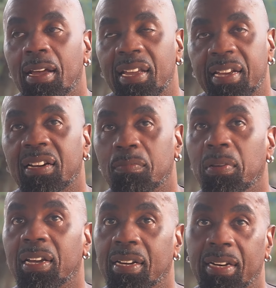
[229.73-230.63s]
he could
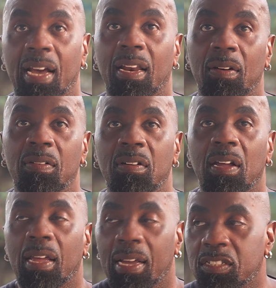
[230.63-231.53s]
be Canelo.
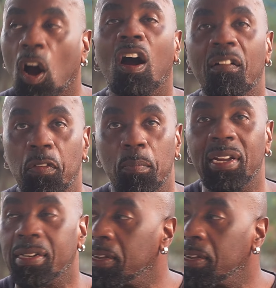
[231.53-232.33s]
Canelo. It's hard for me.